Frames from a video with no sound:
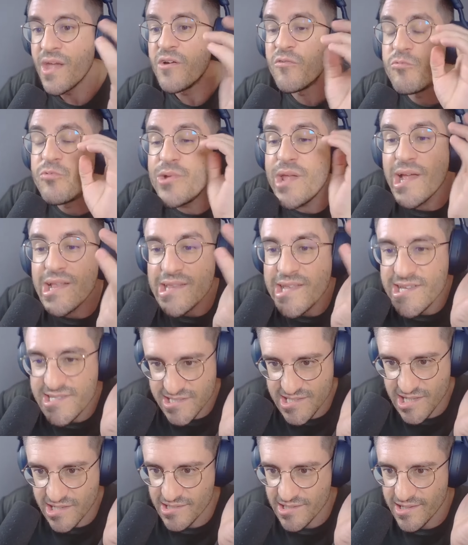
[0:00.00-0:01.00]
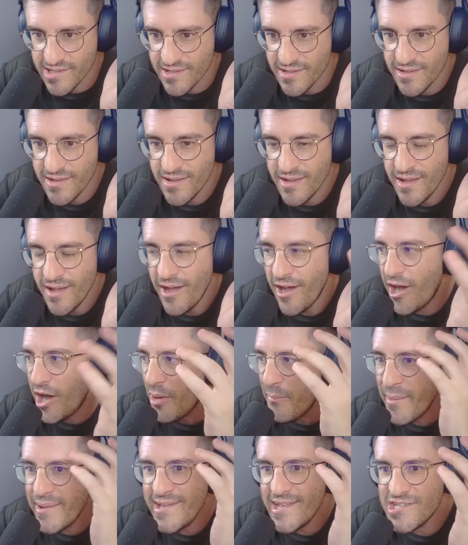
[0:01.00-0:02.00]
Realistically,
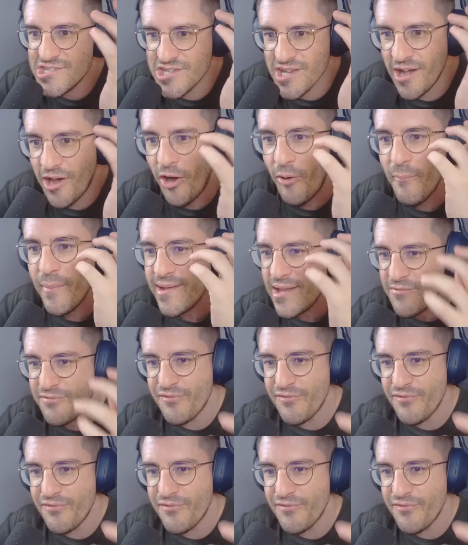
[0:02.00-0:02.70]
how many